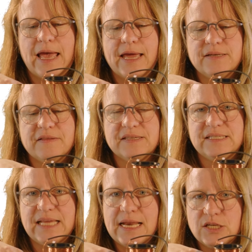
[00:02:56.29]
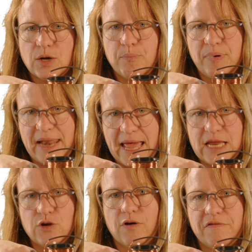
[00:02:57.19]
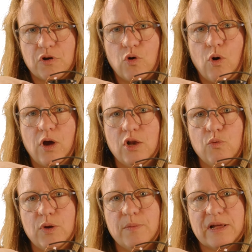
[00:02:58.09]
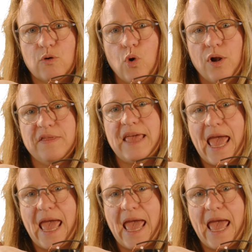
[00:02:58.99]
and the center plane of the coil we would call the